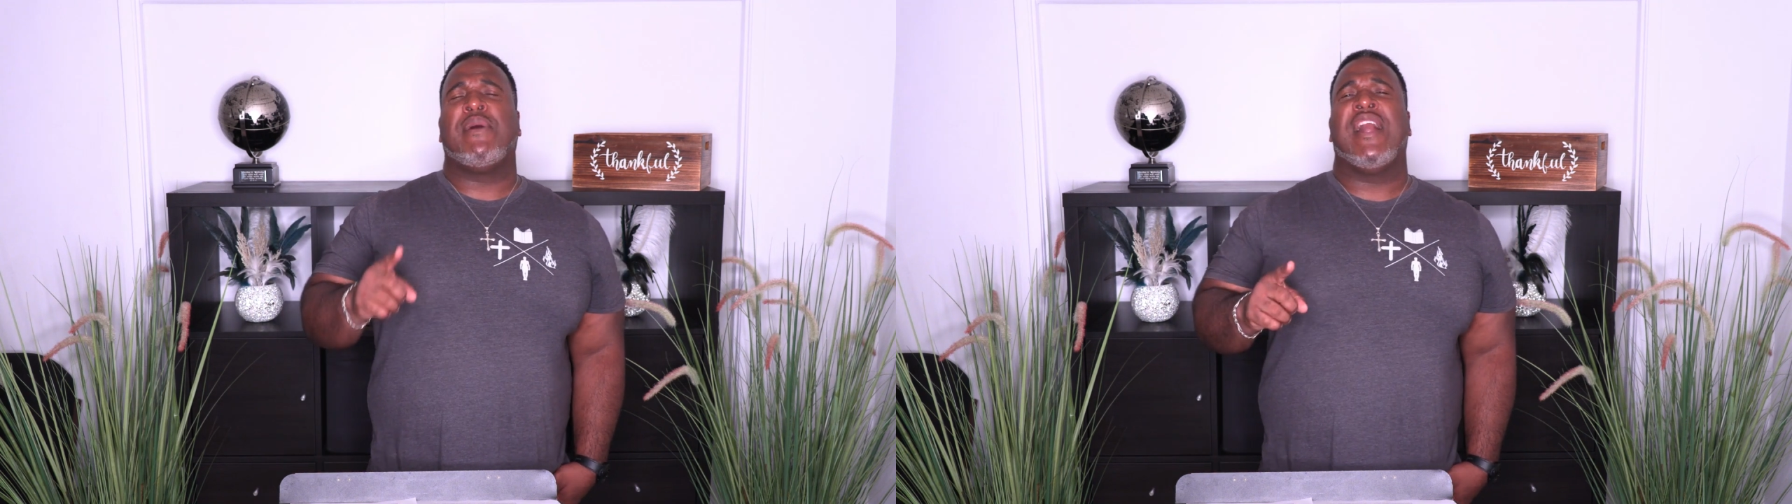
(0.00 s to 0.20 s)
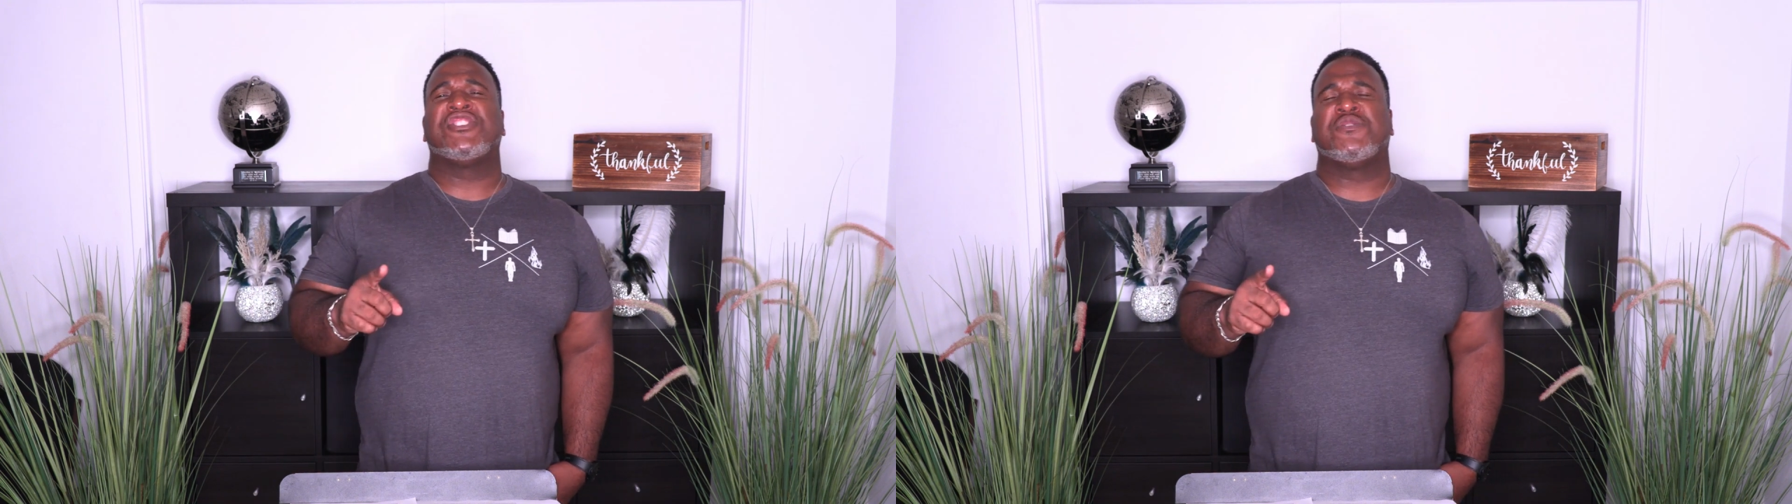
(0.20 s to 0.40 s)

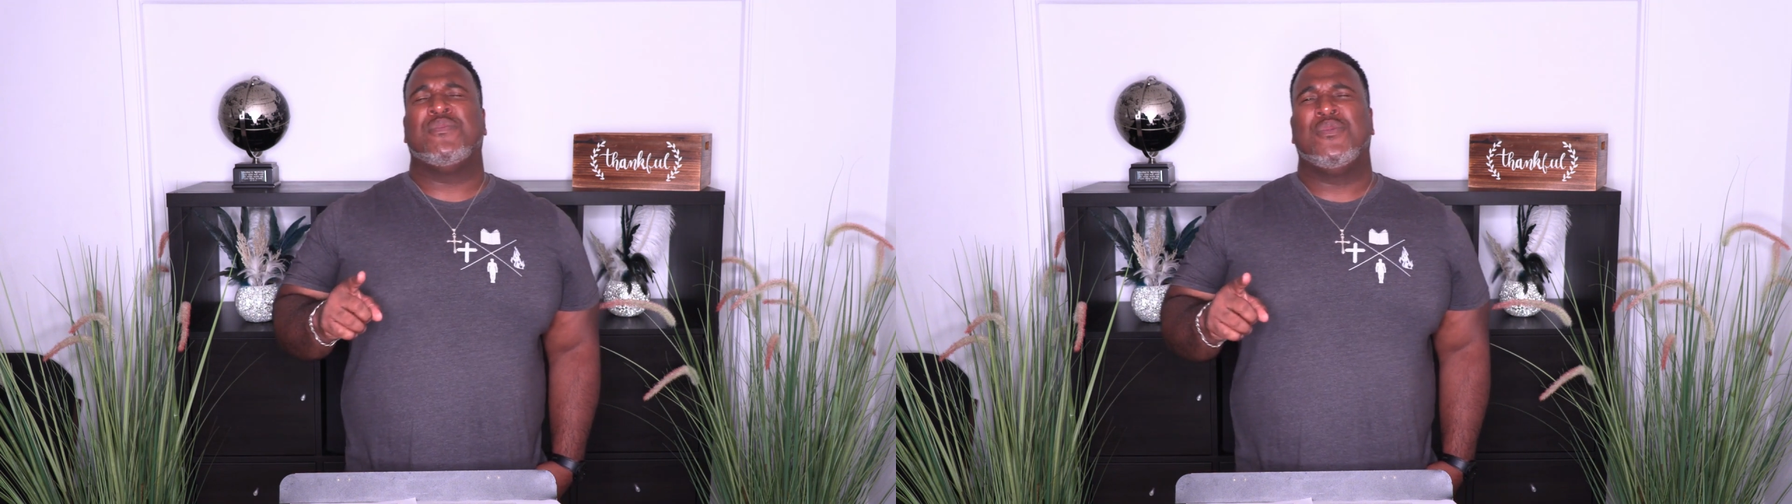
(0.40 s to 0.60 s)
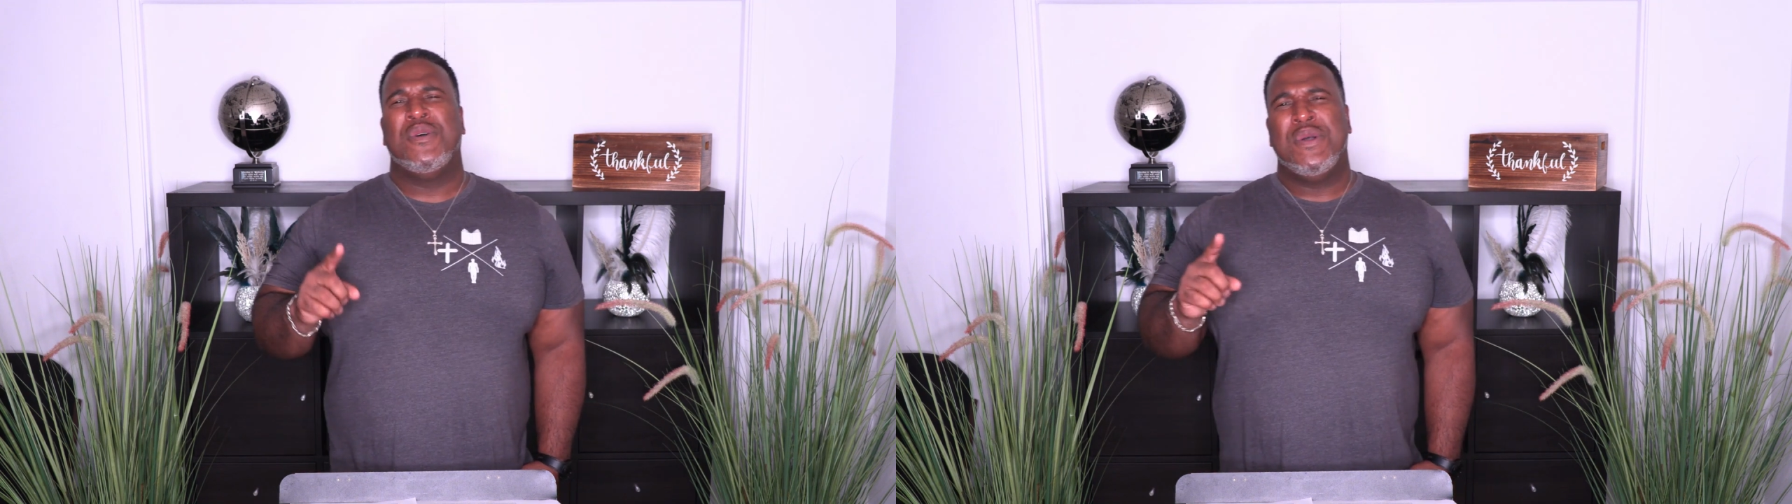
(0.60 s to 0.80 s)

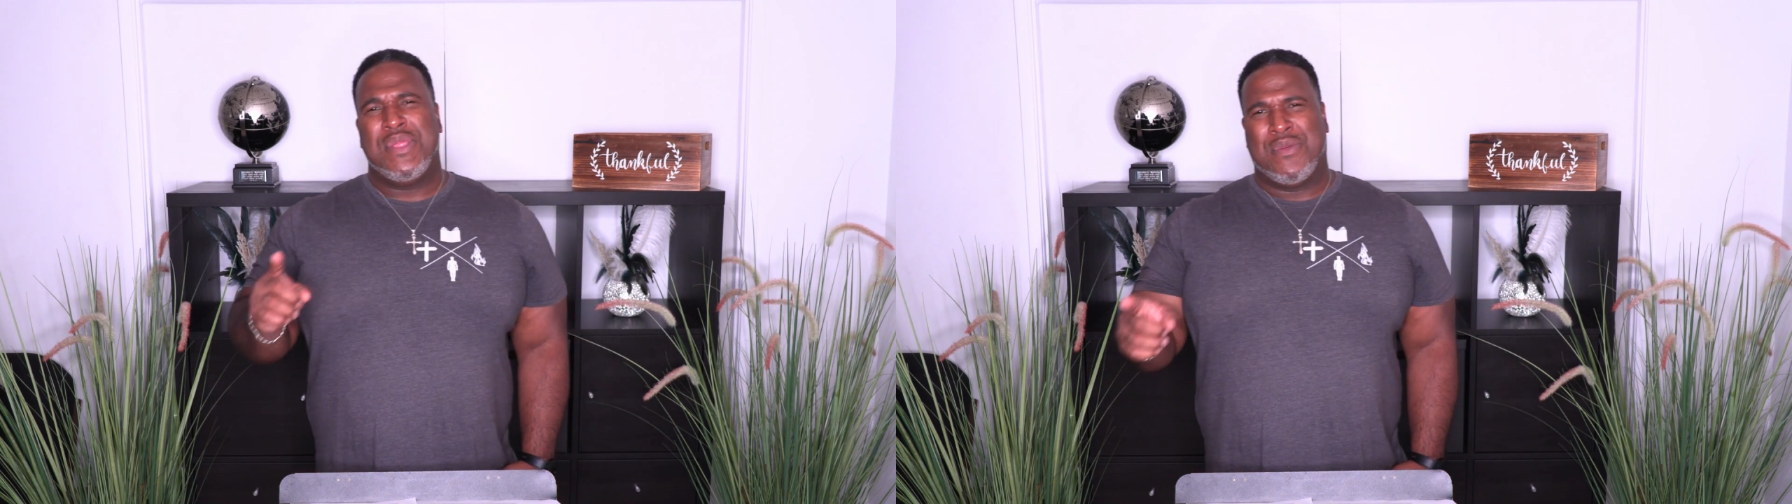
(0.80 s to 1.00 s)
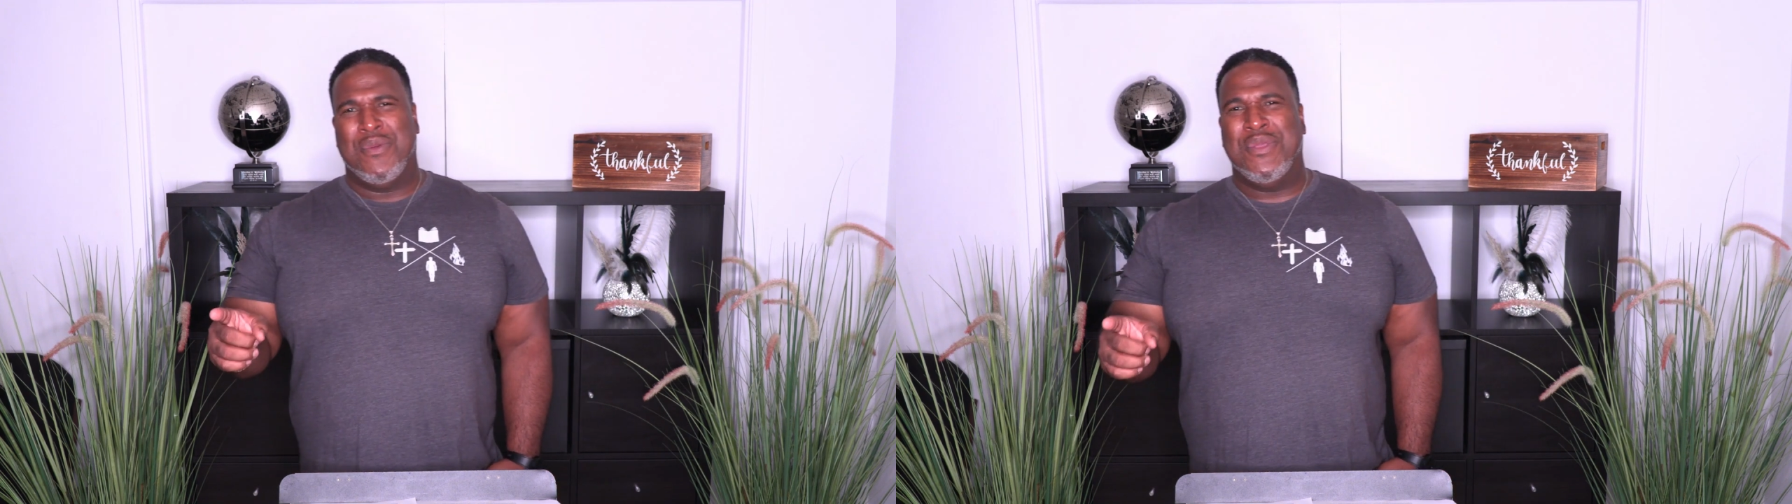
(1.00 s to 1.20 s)
possible
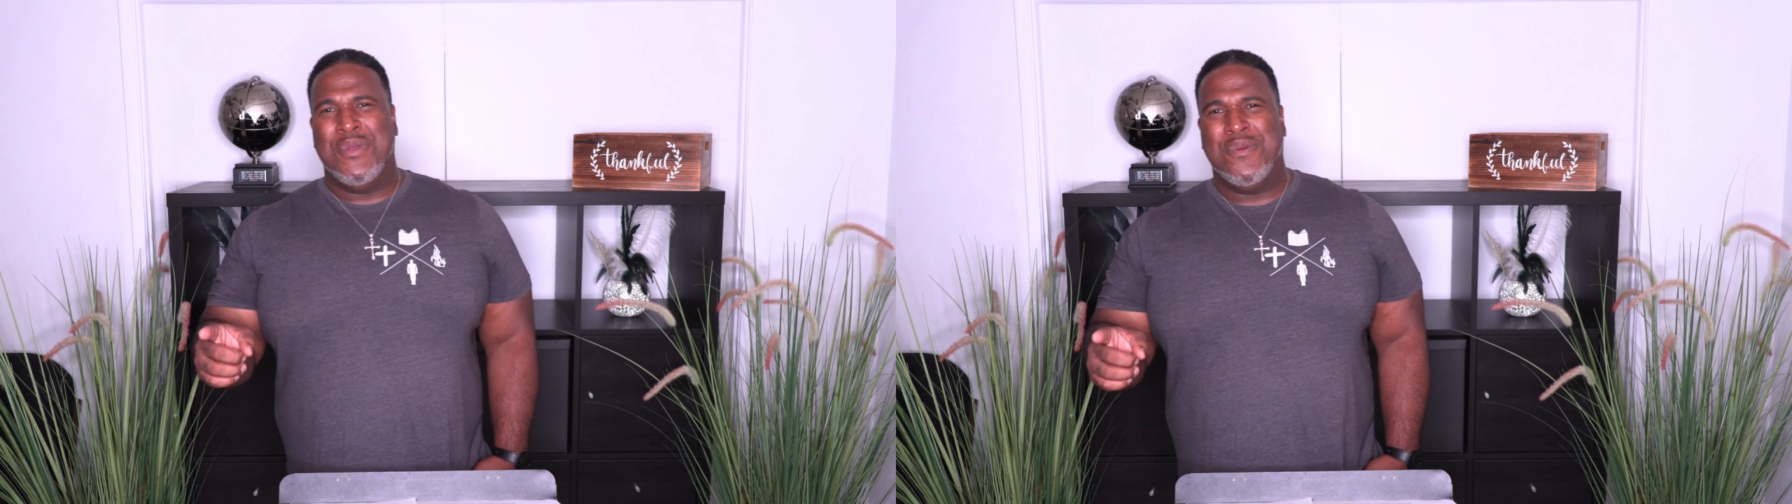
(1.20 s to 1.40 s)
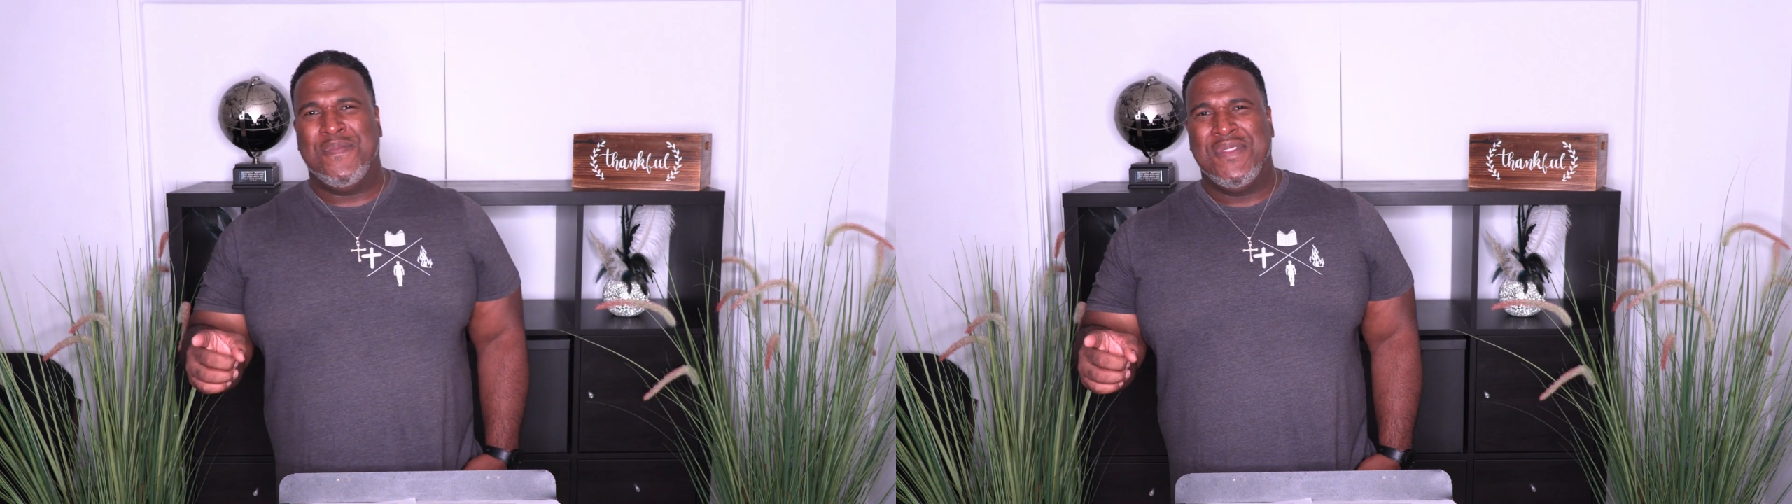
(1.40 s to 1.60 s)
through you.